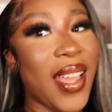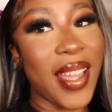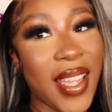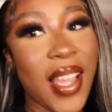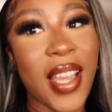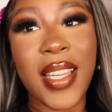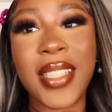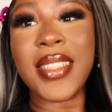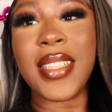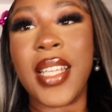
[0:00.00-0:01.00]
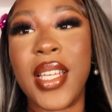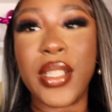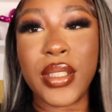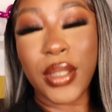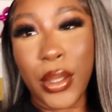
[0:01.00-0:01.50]
Hey guys,
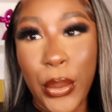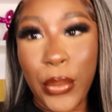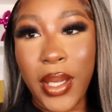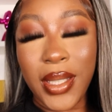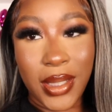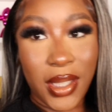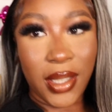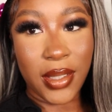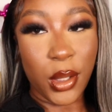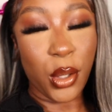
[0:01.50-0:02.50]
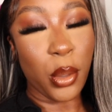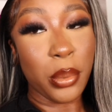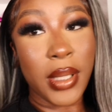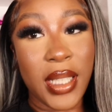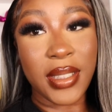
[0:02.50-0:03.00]
so it is a
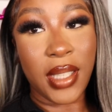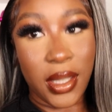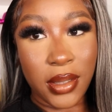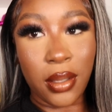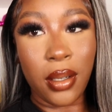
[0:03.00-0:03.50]
couple days later.